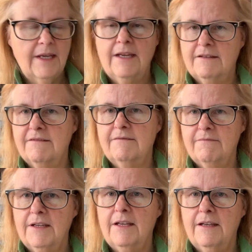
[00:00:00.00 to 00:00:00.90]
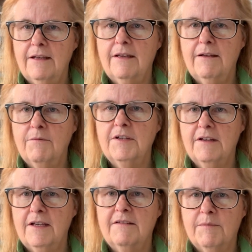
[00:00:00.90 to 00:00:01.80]

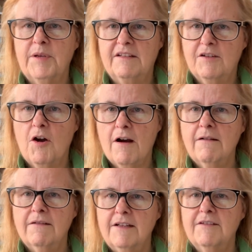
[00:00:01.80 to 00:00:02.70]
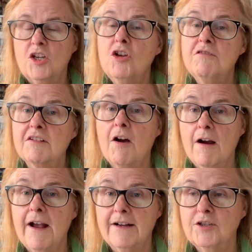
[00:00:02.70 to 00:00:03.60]
it's a big scar. It's a huge
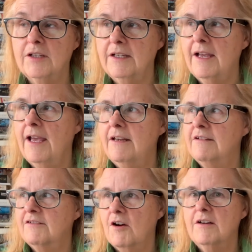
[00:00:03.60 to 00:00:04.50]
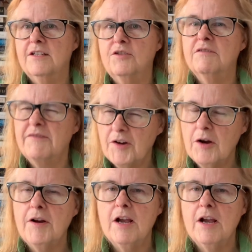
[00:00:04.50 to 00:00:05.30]
scar, actually, and the scar tissue is very